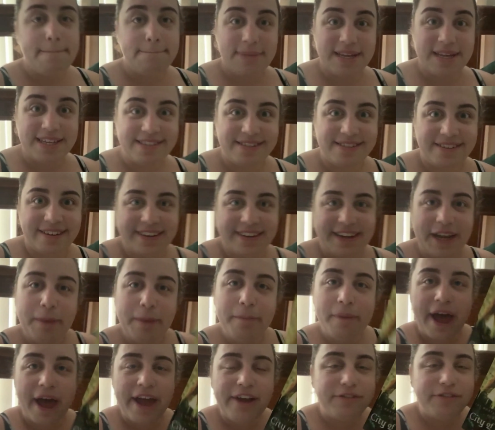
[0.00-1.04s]
be starting
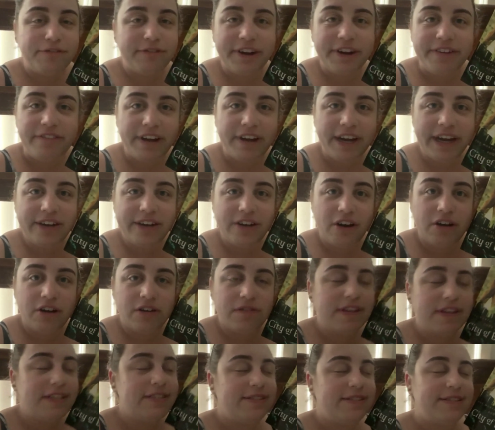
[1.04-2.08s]
my reread of
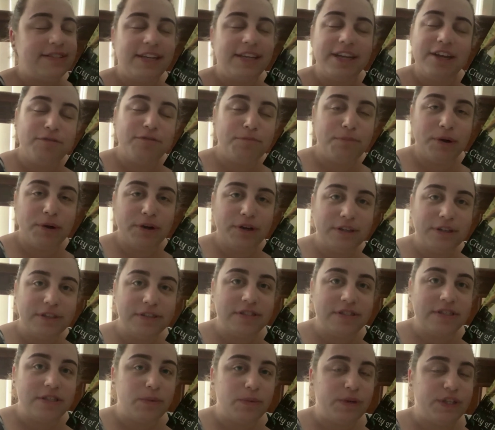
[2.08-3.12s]
City of
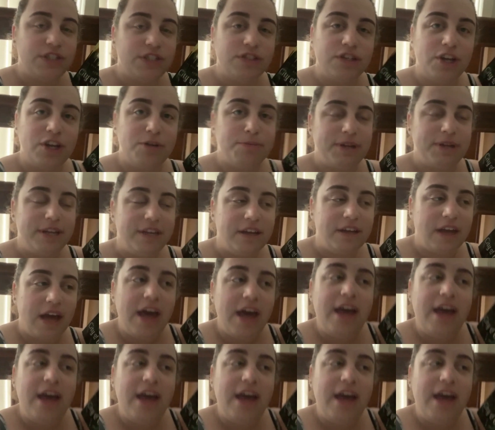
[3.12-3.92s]
Bones, which is going to be